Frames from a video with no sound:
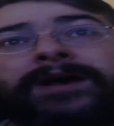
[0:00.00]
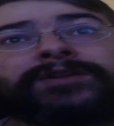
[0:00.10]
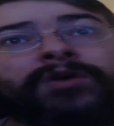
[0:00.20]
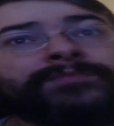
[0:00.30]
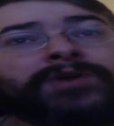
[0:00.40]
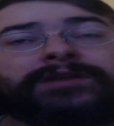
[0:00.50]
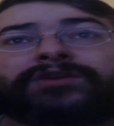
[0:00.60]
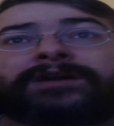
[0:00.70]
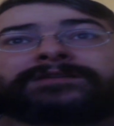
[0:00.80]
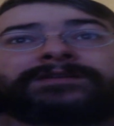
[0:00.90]
No, I'm not a
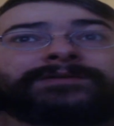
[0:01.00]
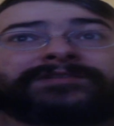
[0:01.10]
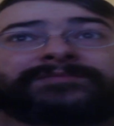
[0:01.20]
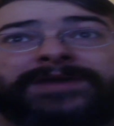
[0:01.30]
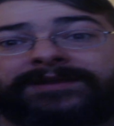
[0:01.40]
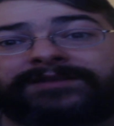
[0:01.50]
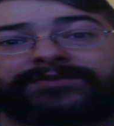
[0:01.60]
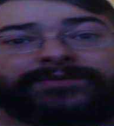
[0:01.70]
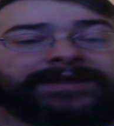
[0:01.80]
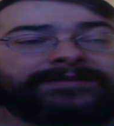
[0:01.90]
doctor. I was a medic in
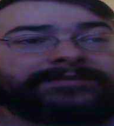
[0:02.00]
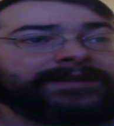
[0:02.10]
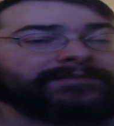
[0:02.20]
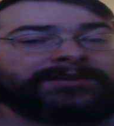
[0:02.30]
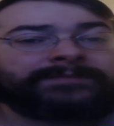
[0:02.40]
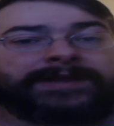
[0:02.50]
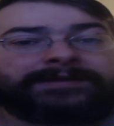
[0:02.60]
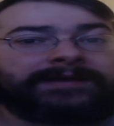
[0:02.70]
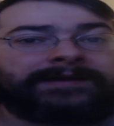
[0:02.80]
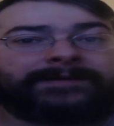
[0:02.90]
the United States Army.